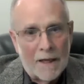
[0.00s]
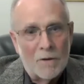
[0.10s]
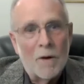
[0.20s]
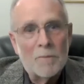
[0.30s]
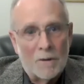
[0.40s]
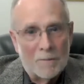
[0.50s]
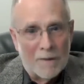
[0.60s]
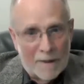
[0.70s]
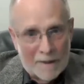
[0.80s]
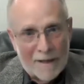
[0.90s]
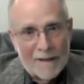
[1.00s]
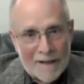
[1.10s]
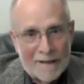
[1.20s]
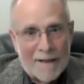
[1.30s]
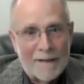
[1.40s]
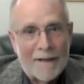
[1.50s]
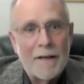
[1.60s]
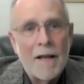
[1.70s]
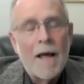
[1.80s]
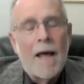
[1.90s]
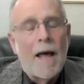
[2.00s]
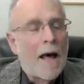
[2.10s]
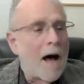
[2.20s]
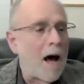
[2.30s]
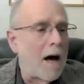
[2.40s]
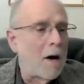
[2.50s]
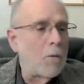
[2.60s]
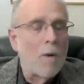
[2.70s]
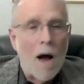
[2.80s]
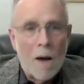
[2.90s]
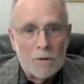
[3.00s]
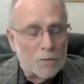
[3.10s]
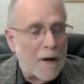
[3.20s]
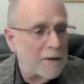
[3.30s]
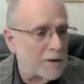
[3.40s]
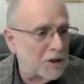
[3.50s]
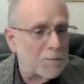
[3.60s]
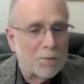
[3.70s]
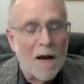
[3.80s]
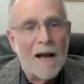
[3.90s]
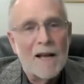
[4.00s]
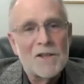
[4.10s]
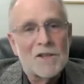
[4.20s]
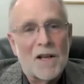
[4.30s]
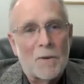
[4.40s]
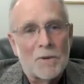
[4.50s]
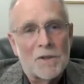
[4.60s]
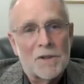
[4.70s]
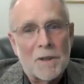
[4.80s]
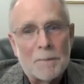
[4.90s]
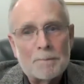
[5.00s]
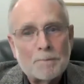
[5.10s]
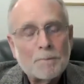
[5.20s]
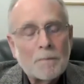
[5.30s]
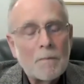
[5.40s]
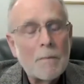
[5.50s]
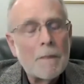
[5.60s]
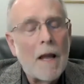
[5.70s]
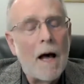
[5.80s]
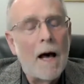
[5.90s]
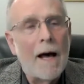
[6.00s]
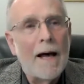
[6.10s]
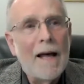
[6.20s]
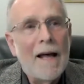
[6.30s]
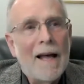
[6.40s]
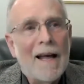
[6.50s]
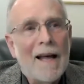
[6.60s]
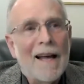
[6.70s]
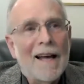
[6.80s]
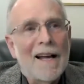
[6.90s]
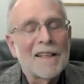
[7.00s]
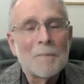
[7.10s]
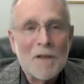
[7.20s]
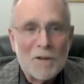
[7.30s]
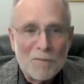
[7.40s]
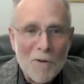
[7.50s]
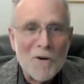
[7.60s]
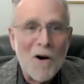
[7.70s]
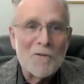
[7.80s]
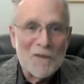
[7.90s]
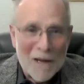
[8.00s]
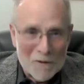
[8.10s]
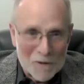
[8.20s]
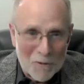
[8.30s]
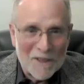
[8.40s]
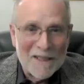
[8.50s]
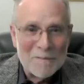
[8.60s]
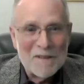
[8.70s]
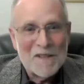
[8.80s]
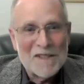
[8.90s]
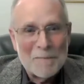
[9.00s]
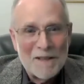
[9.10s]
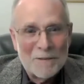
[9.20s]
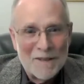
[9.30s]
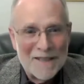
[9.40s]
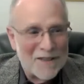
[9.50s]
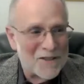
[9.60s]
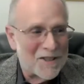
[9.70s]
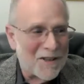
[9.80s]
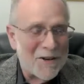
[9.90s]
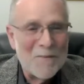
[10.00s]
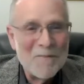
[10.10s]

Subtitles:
I know I'm going to, and I was rather surprised. I was a little bit thrown off when I was working in Mississippi 3 years ago.